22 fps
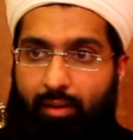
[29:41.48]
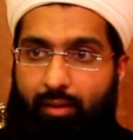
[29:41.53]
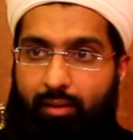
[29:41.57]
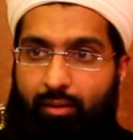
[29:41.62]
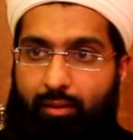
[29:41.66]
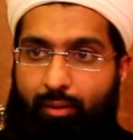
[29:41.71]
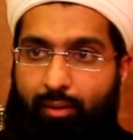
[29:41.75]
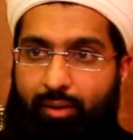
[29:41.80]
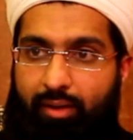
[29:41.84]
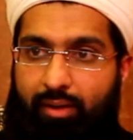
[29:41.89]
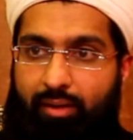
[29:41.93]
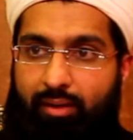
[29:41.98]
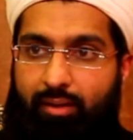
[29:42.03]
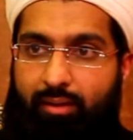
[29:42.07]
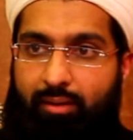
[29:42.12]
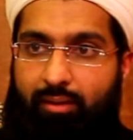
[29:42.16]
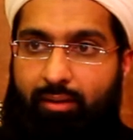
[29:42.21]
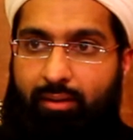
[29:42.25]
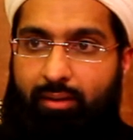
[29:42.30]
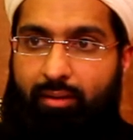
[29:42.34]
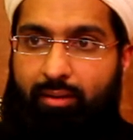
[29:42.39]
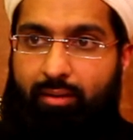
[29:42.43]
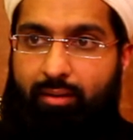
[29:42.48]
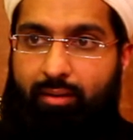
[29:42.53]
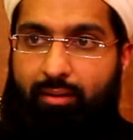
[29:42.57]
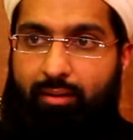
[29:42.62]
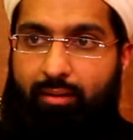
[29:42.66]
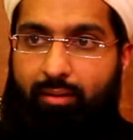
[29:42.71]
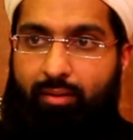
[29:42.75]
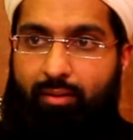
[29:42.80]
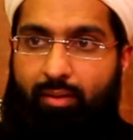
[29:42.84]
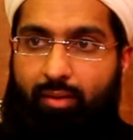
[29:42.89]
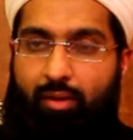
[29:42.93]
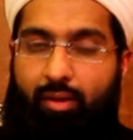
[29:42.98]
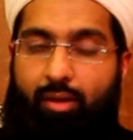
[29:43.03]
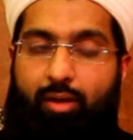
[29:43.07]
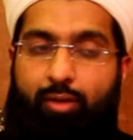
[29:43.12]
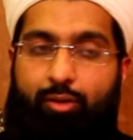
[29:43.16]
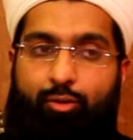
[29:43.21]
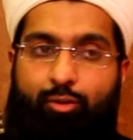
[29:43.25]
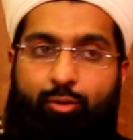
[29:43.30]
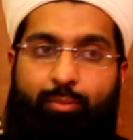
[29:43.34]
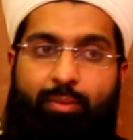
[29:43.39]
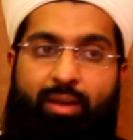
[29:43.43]
Go ahead.
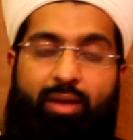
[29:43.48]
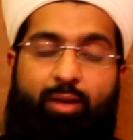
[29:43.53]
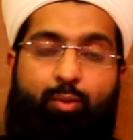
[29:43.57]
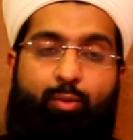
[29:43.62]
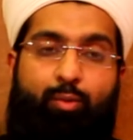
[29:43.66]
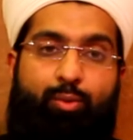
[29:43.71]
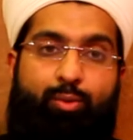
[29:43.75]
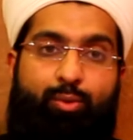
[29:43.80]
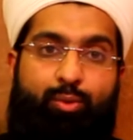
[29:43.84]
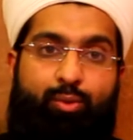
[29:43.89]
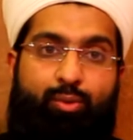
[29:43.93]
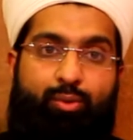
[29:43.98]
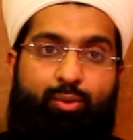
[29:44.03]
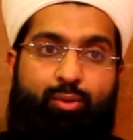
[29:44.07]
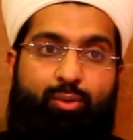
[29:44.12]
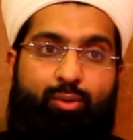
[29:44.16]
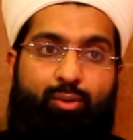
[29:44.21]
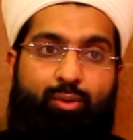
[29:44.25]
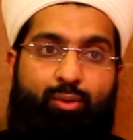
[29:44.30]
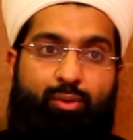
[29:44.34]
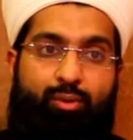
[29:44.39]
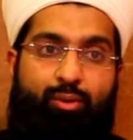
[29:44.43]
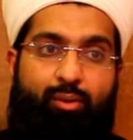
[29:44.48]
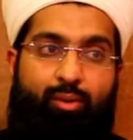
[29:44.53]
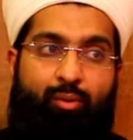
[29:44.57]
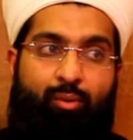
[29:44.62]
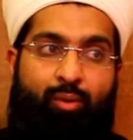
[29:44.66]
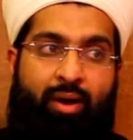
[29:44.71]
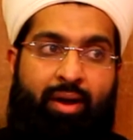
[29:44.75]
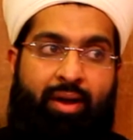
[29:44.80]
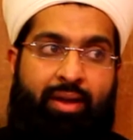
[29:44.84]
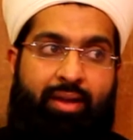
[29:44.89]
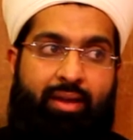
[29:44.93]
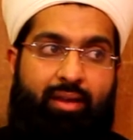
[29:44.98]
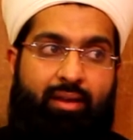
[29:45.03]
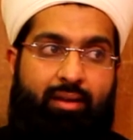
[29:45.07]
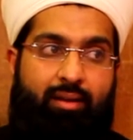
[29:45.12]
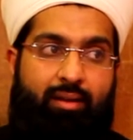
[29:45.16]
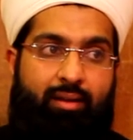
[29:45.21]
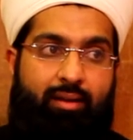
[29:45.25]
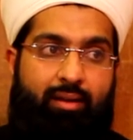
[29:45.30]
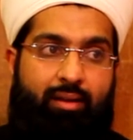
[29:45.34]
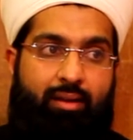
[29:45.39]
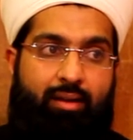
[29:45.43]
To make wudu. Why?
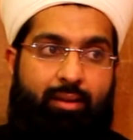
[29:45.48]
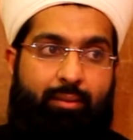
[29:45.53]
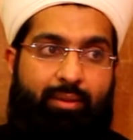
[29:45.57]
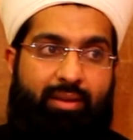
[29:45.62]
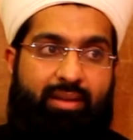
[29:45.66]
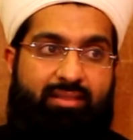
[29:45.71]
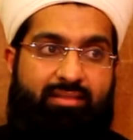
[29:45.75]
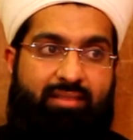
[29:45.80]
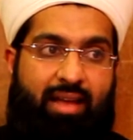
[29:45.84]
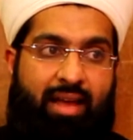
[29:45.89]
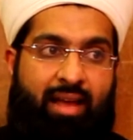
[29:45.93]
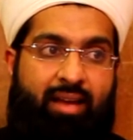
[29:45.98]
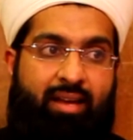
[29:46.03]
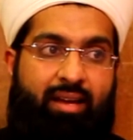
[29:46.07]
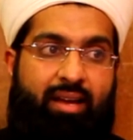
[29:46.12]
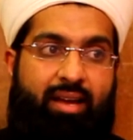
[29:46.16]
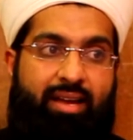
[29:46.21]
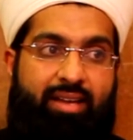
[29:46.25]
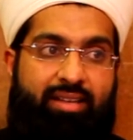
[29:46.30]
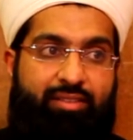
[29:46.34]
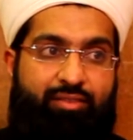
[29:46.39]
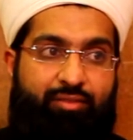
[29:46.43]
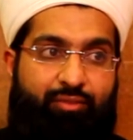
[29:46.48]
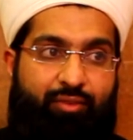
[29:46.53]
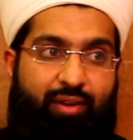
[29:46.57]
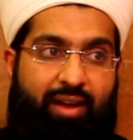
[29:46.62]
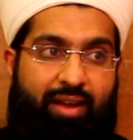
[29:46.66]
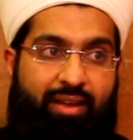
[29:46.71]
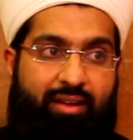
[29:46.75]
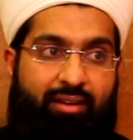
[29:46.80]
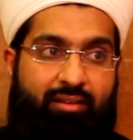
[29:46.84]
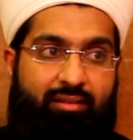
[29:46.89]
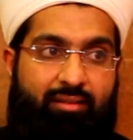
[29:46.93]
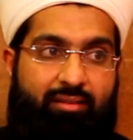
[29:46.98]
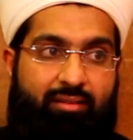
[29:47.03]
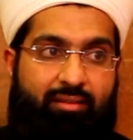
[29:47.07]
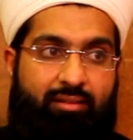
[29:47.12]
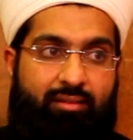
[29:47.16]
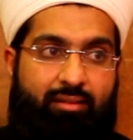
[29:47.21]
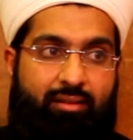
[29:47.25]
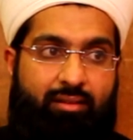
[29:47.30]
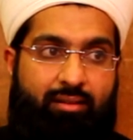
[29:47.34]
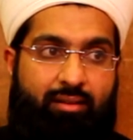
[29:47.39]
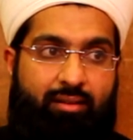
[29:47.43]
Because anger is fire.
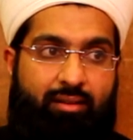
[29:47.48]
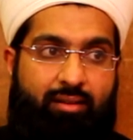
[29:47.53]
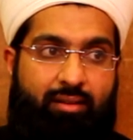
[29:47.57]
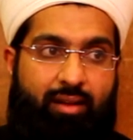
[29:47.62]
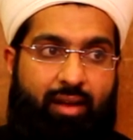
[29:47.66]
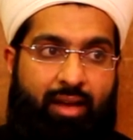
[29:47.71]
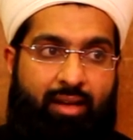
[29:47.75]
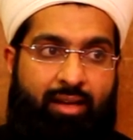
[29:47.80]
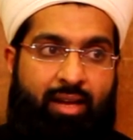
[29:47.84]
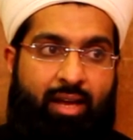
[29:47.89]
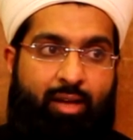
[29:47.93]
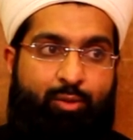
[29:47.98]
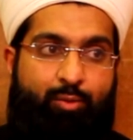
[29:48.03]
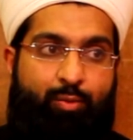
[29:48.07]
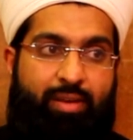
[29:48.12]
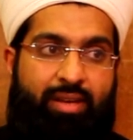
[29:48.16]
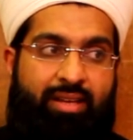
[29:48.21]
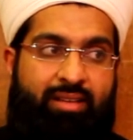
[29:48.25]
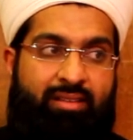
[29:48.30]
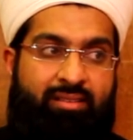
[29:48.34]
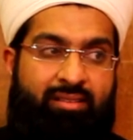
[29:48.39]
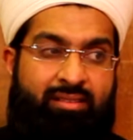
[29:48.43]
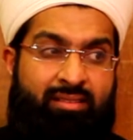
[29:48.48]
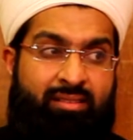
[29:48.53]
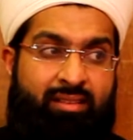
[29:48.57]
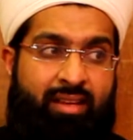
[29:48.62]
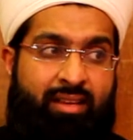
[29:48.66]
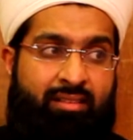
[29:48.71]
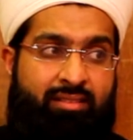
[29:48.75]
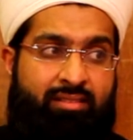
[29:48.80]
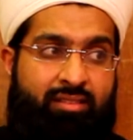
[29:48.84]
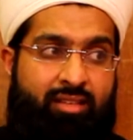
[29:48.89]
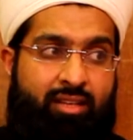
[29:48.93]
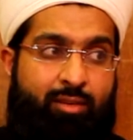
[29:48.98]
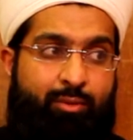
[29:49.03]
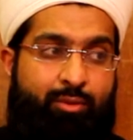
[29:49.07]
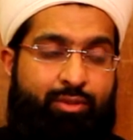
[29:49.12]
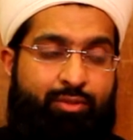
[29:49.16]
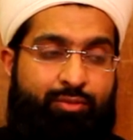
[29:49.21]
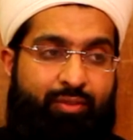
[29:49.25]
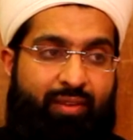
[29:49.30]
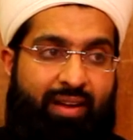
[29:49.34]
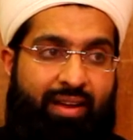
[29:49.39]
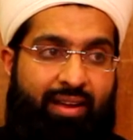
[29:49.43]
And how do we extinguish
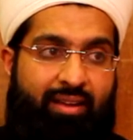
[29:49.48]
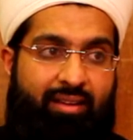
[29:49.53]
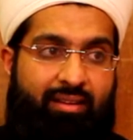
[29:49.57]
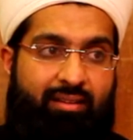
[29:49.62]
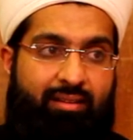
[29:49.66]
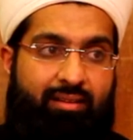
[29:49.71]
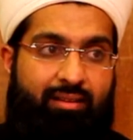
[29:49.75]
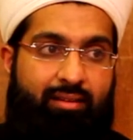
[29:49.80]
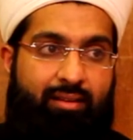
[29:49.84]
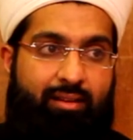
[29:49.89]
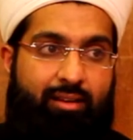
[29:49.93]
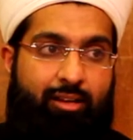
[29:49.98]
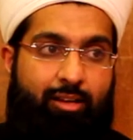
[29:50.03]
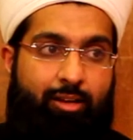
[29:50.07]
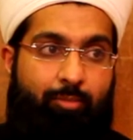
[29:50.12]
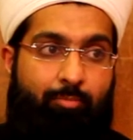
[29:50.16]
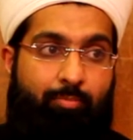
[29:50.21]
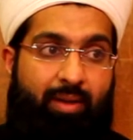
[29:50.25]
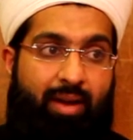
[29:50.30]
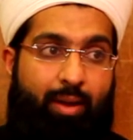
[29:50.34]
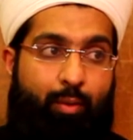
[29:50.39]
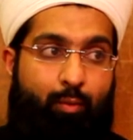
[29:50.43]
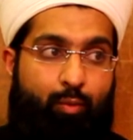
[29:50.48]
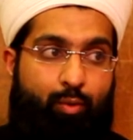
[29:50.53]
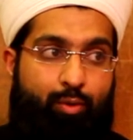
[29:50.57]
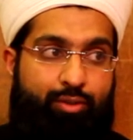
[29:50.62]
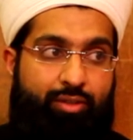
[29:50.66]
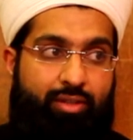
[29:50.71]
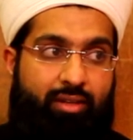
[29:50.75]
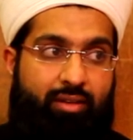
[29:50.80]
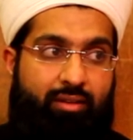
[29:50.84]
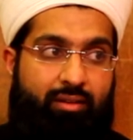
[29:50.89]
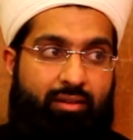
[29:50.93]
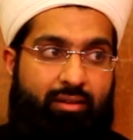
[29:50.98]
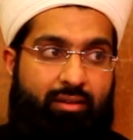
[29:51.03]
fire? By water.